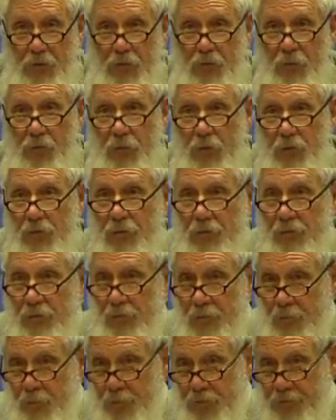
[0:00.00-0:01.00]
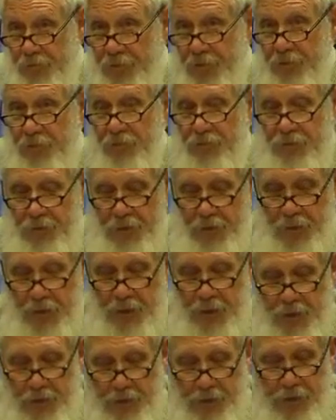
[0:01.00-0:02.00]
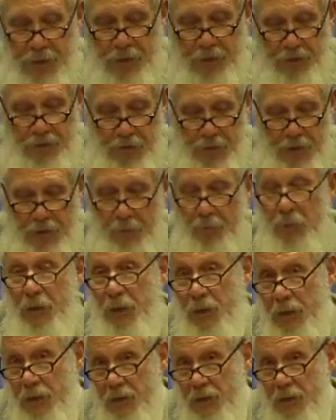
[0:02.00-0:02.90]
who was a professor at Yale at that time and